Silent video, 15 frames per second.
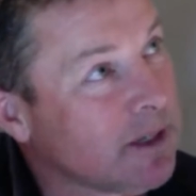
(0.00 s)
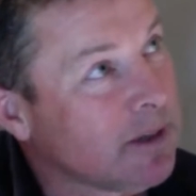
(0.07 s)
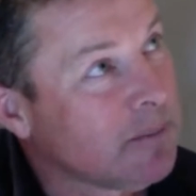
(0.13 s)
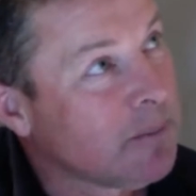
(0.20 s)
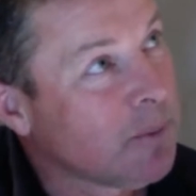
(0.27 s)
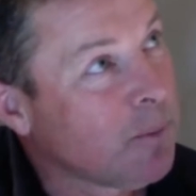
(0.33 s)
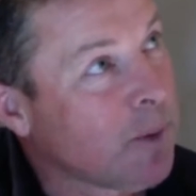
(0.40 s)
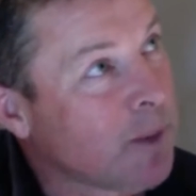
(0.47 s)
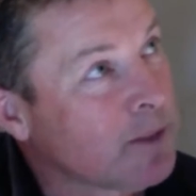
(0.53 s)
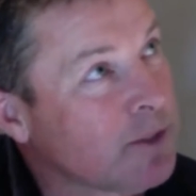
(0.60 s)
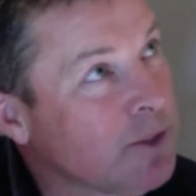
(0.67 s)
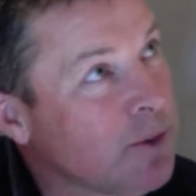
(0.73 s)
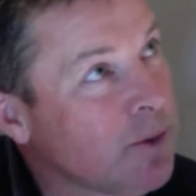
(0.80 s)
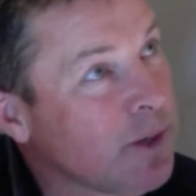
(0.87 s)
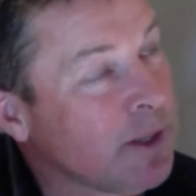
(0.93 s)
But
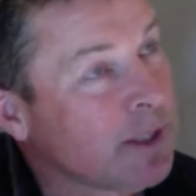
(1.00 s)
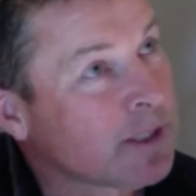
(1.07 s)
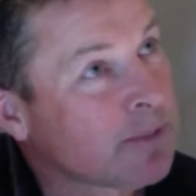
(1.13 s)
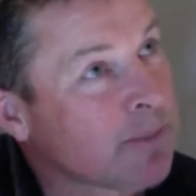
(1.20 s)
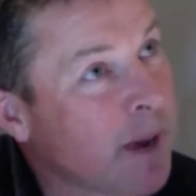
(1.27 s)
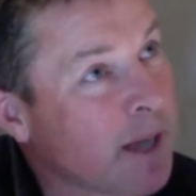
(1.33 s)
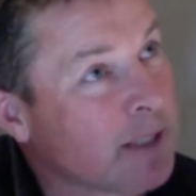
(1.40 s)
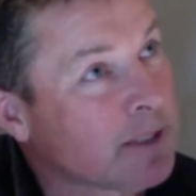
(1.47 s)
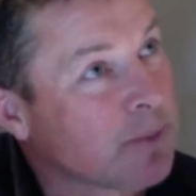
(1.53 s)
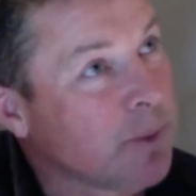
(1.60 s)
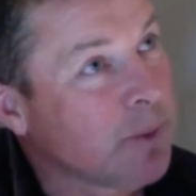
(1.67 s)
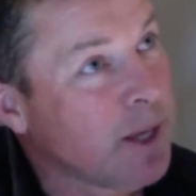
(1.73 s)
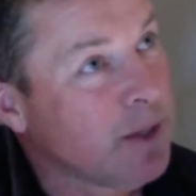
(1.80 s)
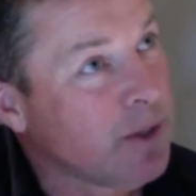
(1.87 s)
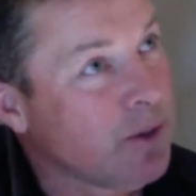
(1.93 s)
once you're in the space
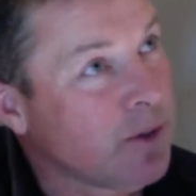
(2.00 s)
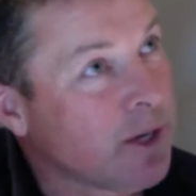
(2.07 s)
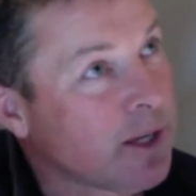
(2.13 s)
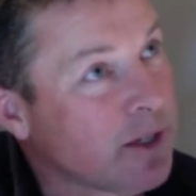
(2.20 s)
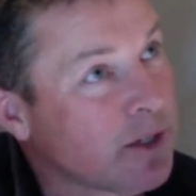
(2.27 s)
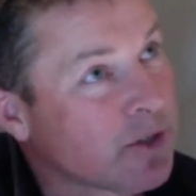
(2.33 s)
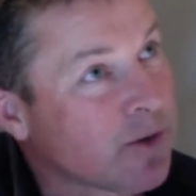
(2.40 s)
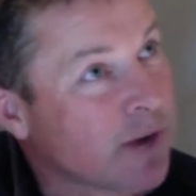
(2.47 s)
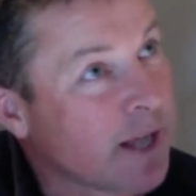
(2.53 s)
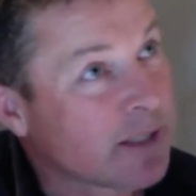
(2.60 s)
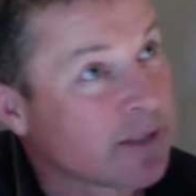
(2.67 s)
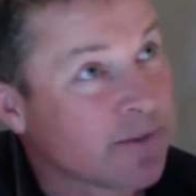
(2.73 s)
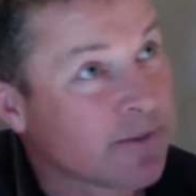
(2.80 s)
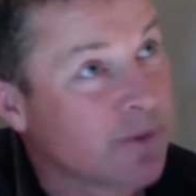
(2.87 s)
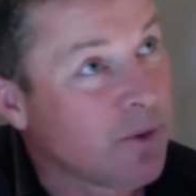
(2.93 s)
where you can
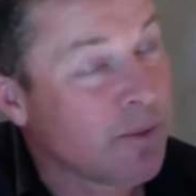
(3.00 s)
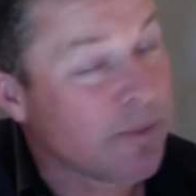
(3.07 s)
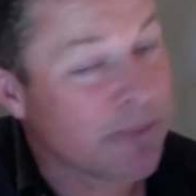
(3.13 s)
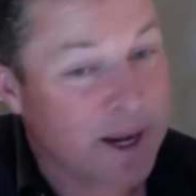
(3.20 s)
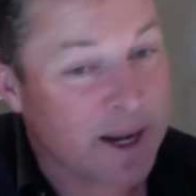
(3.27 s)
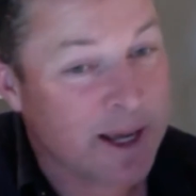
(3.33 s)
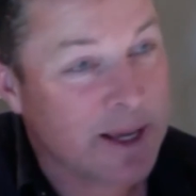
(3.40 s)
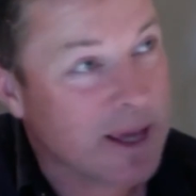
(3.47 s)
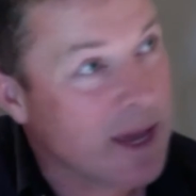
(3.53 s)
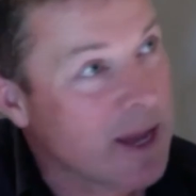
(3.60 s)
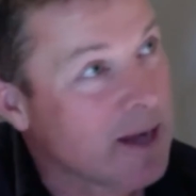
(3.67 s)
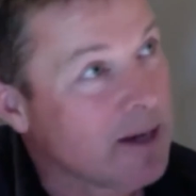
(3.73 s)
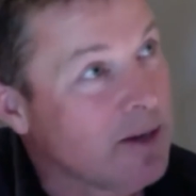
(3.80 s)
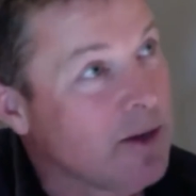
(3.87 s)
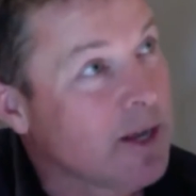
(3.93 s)
transform, then
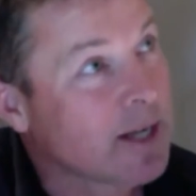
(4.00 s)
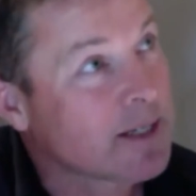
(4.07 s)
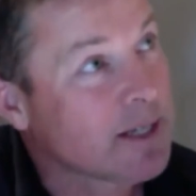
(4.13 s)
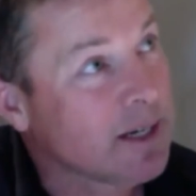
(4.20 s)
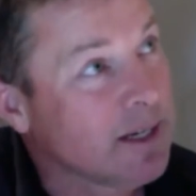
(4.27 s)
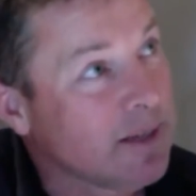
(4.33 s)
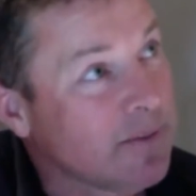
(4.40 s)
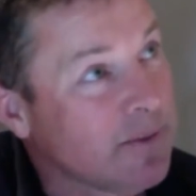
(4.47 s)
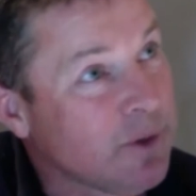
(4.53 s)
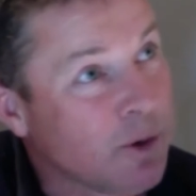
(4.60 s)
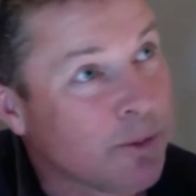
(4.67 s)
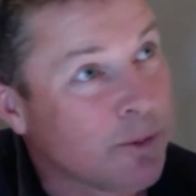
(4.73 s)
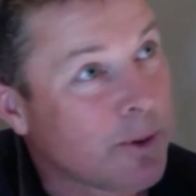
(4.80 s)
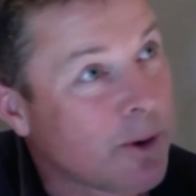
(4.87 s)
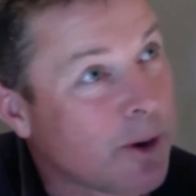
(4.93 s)
again, you get to lift
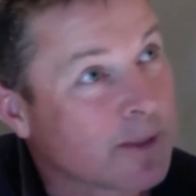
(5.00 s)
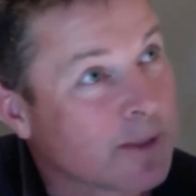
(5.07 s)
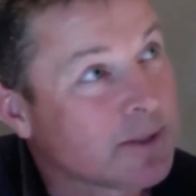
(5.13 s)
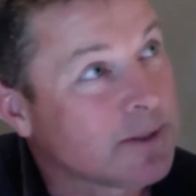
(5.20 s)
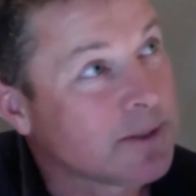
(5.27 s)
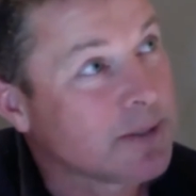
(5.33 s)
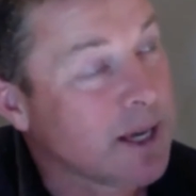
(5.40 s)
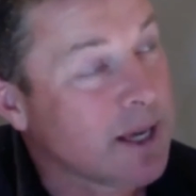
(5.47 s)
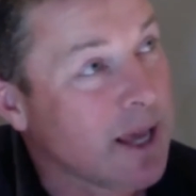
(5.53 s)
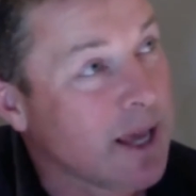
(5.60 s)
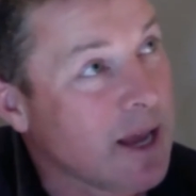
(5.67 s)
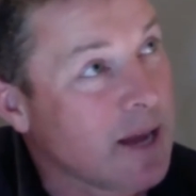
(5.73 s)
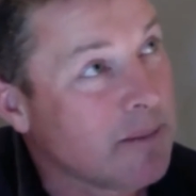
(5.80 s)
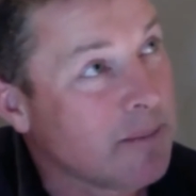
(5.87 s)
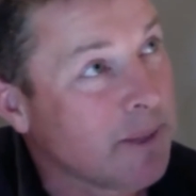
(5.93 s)
your prices
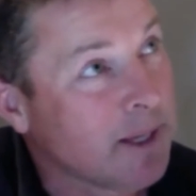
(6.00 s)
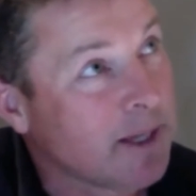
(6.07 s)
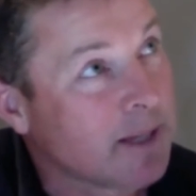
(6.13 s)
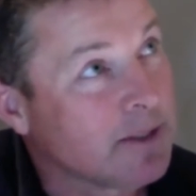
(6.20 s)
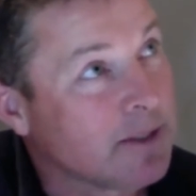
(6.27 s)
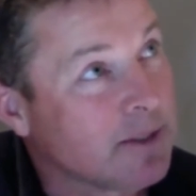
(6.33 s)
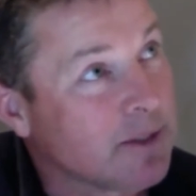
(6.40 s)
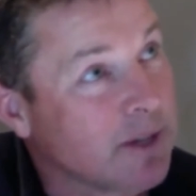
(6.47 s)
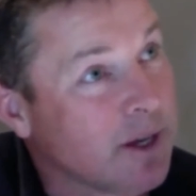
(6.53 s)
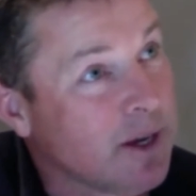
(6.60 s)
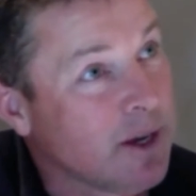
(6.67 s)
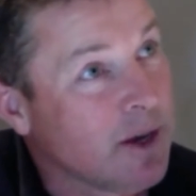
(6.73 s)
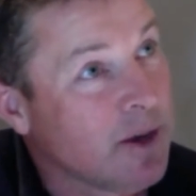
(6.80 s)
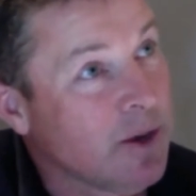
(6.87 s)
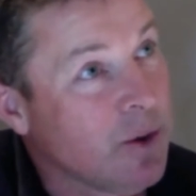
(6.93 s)
again because
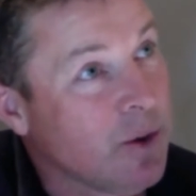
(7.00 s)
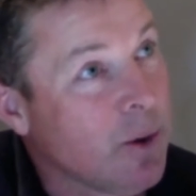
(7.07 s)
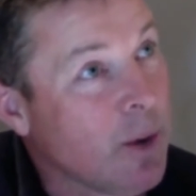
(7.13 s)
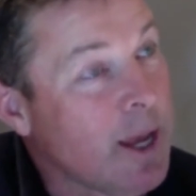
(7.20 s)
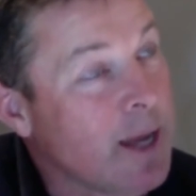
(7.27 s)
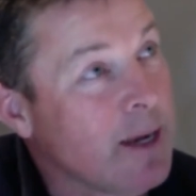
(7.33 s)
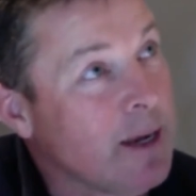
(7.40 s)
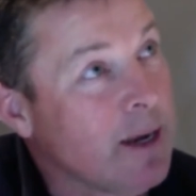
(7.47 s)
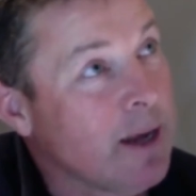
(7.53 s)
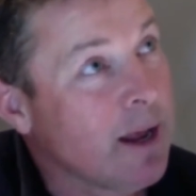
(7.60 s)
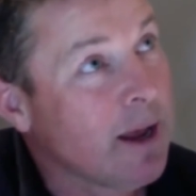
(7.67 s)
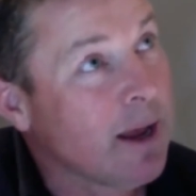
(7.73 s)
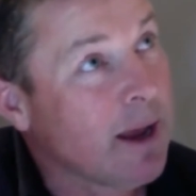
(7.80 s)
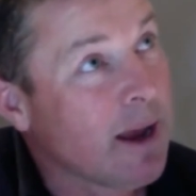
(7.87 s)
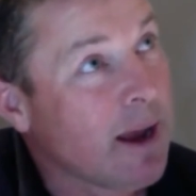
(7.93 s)
you're
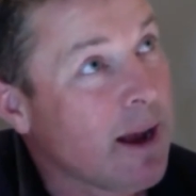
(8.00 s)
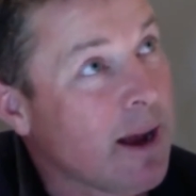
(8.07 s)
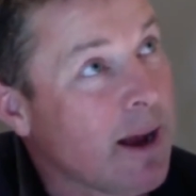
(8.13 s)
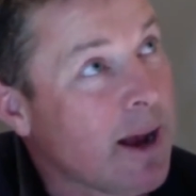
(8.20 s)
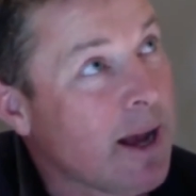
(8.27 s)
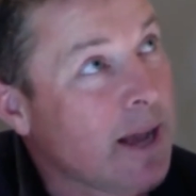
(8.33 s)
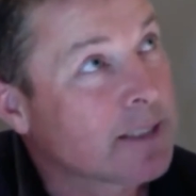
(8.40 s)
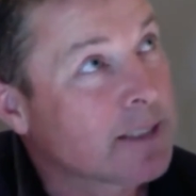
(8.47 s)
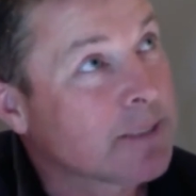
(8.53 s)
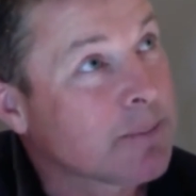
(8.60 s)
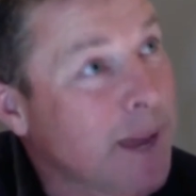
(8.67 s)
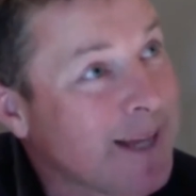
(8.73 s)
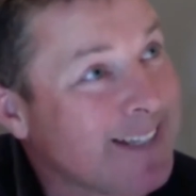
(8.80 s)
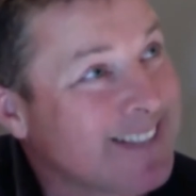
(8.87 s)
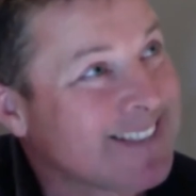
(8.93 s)
in a
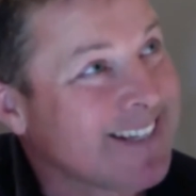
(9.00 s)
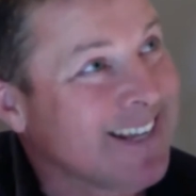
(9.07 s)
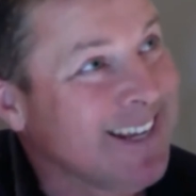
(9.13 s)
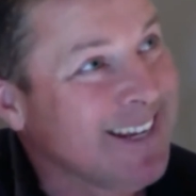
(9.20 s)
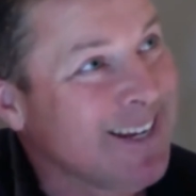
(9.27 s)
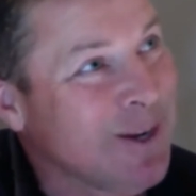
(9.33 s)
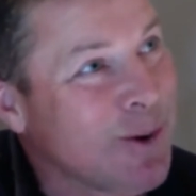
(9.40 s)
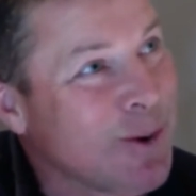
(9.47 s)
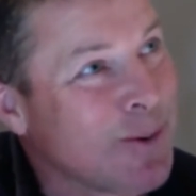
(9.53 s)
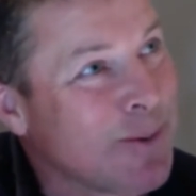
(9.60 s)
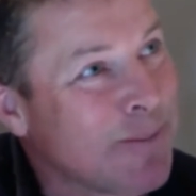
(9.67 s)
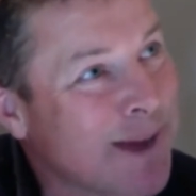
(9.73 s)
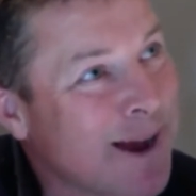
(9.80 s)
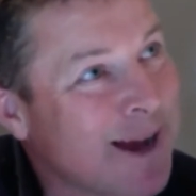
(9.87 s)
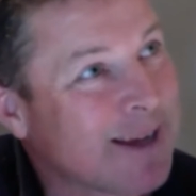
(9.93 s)
space in your
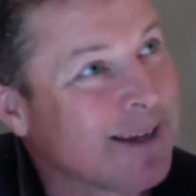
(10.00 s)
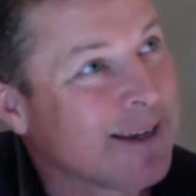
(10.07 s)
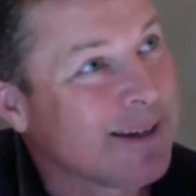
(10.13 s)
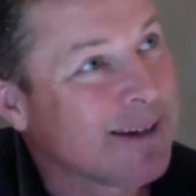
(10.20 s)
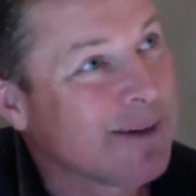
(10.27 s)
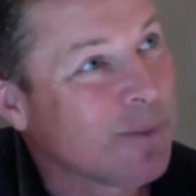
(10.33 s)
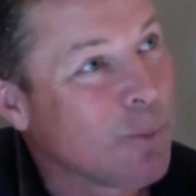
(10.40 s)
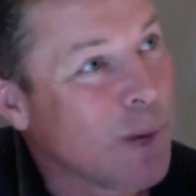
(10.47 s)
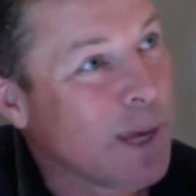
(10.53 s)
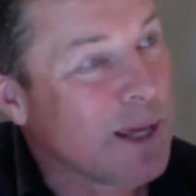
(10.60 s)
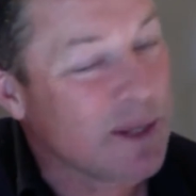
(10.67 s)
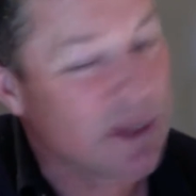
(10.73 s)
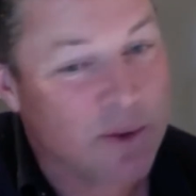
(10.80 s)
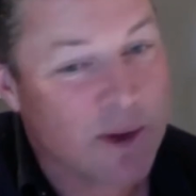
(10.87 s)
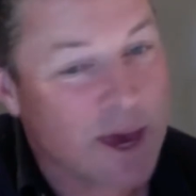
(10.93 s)
market where
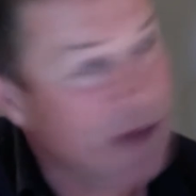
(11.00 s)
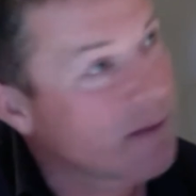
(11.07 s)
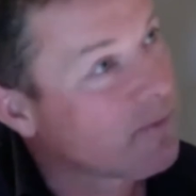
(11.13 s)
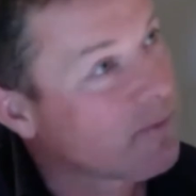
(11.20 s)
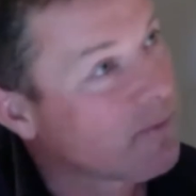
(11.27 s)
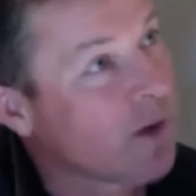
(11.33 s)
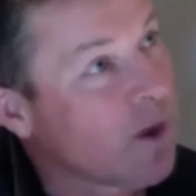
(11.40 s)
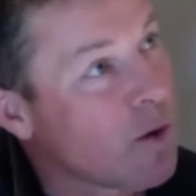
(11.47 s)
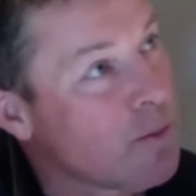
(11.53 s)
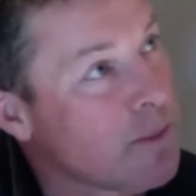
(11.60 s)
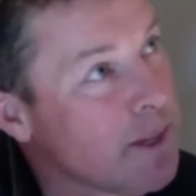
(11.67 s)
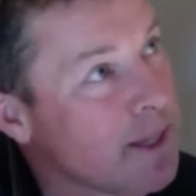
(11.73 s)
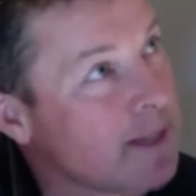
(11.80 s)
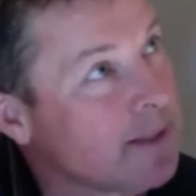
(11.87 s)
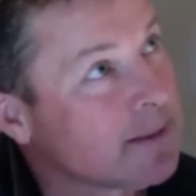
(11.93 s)
you have no
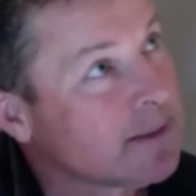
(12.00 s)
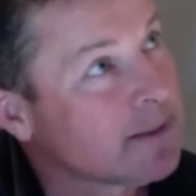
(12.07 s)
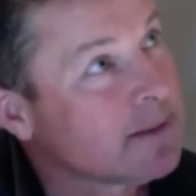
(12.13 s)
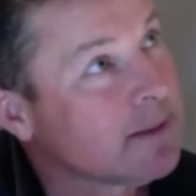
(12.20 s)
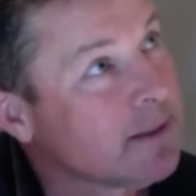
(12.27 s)
peers,